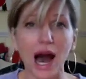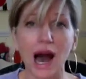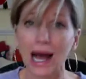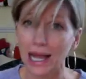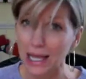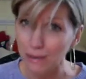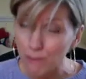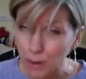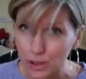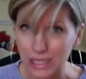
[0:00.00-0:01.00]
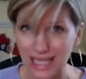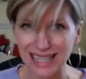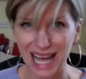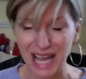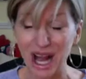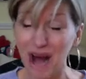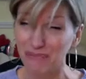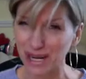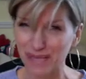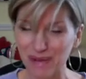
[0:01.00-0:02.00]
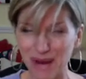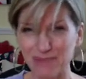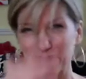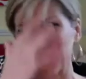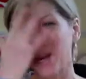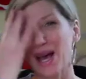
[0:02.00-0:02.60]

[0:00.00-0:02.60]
I personally like hot press paper